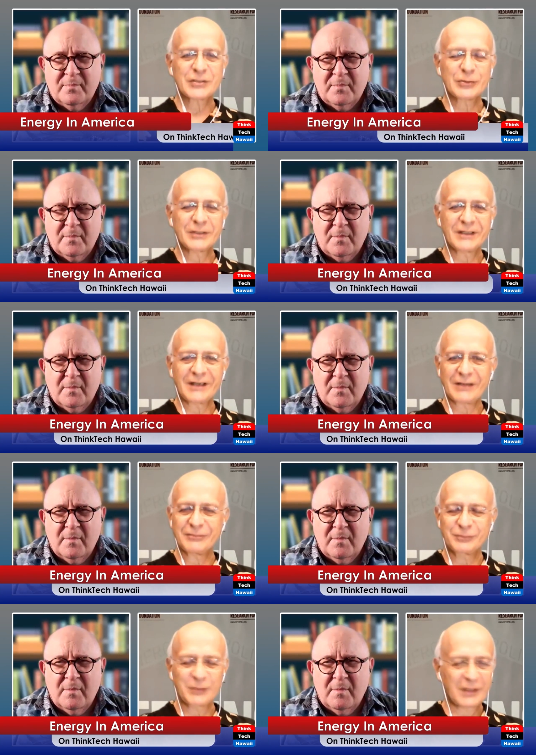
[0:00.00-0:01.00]
Speaker 1: to uh, have,
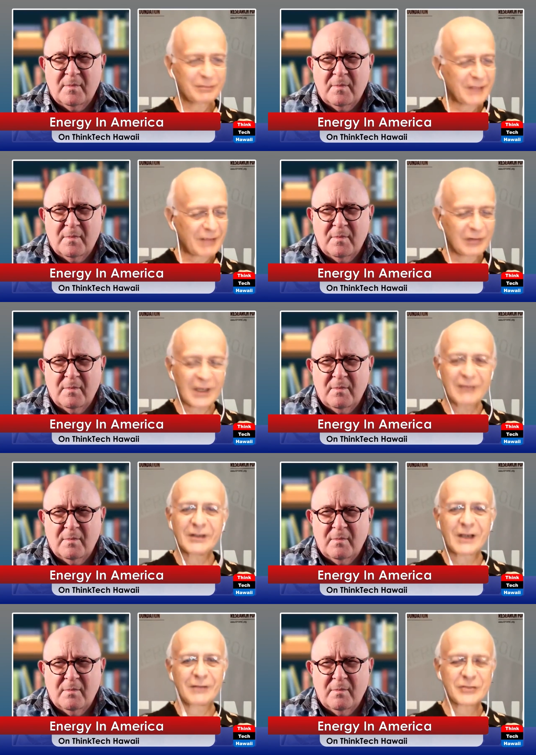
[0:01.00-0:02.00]
have a lively
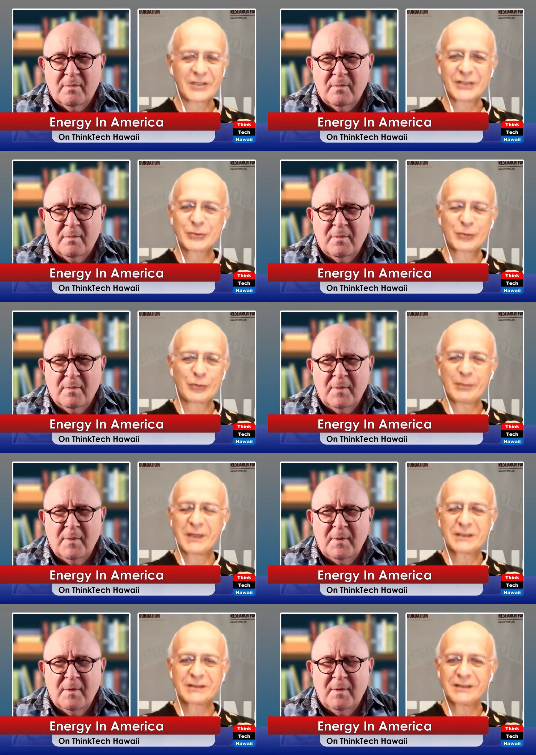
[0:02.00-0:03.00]
conversation with you about
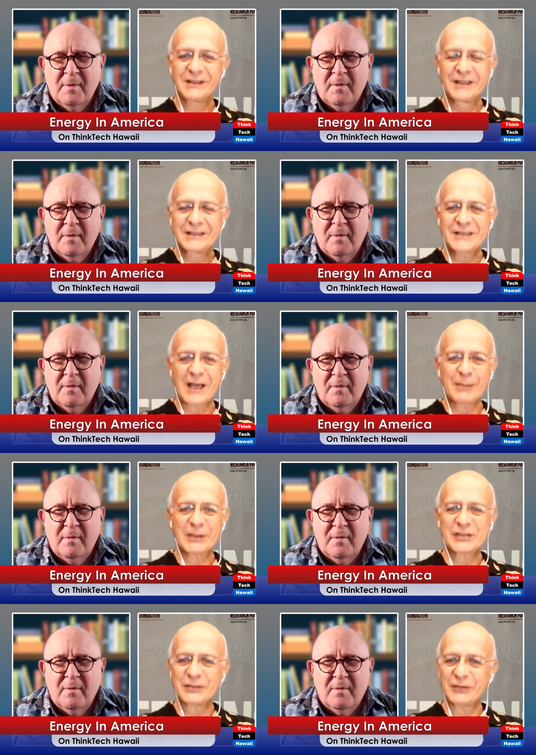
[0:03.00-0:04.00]
uh,
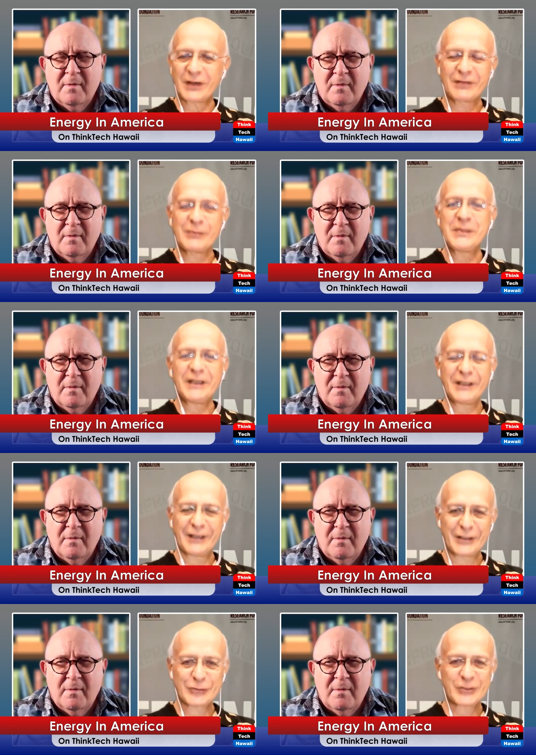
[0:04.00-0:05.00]
topics of, of immediate
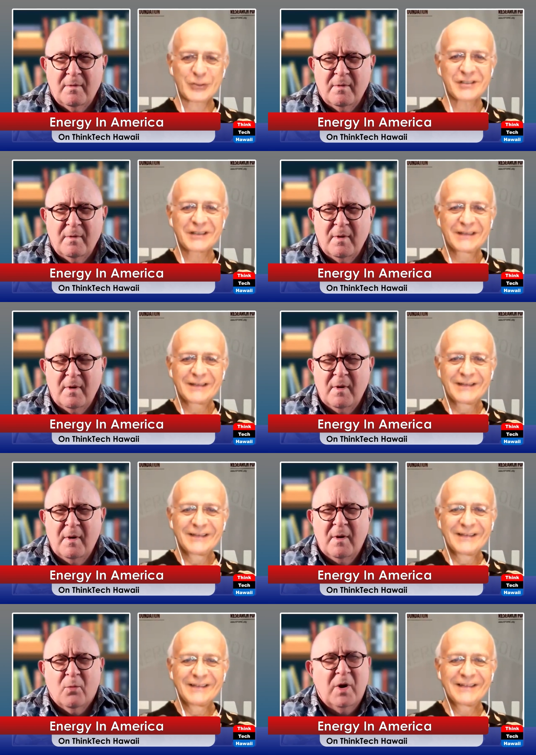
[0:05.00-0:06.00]
interest.
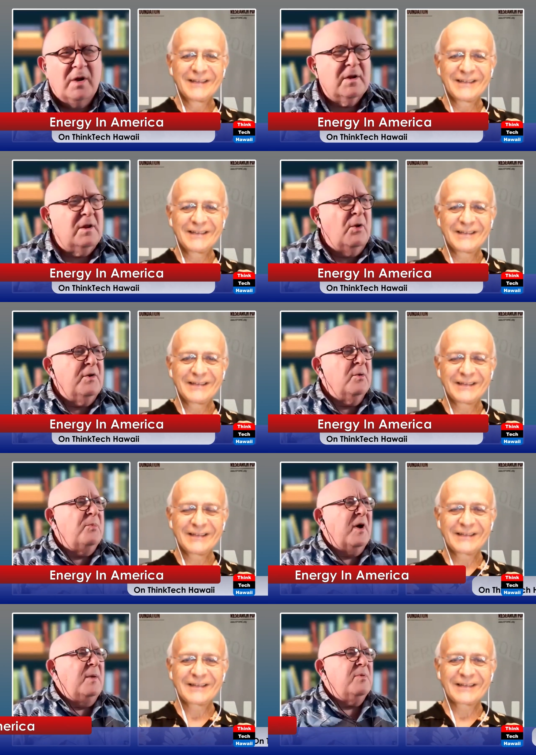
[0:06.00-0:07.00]
Speaker 2: Well, the Colonial
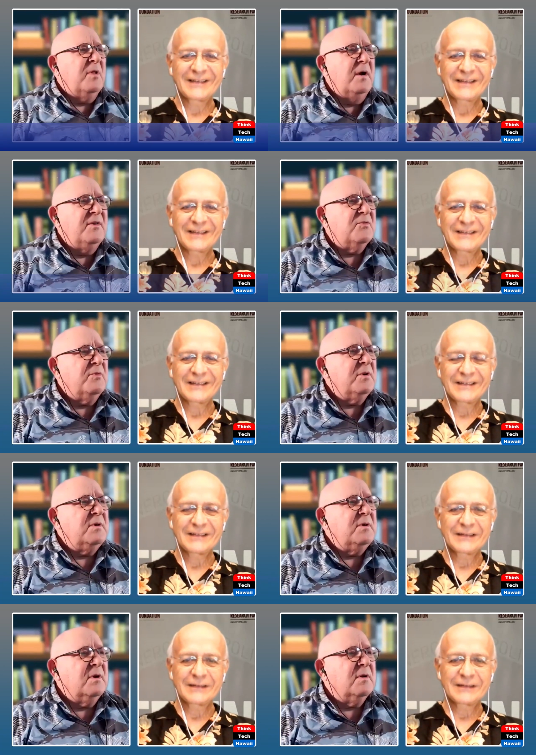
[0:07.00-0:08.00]
Pipeline is
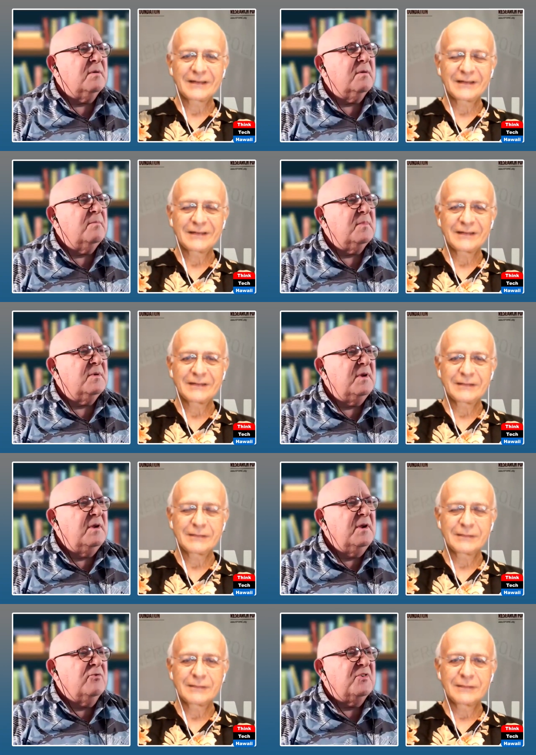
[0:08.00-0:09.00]
really uh,
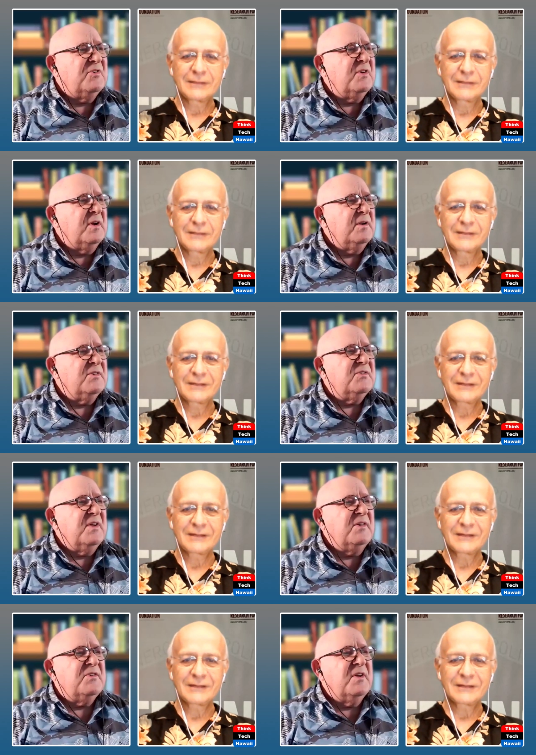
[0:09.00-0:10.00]
interesting in the
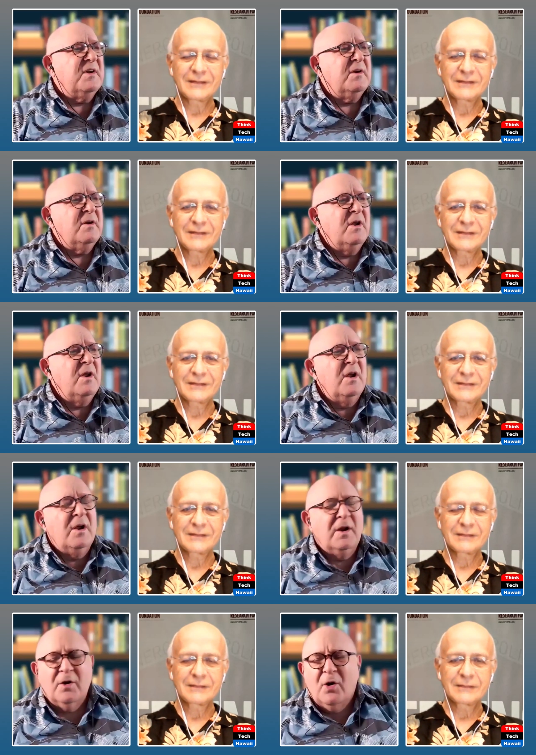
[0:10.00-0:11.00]
sense that it,
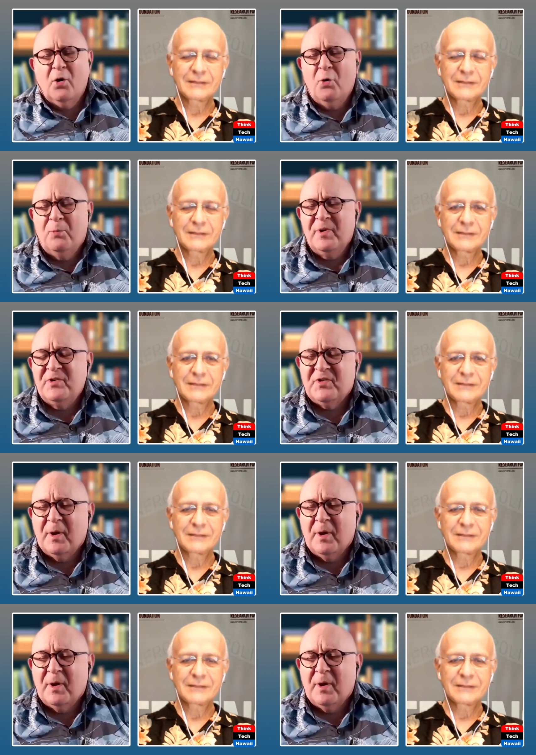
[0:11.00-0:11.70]
it opens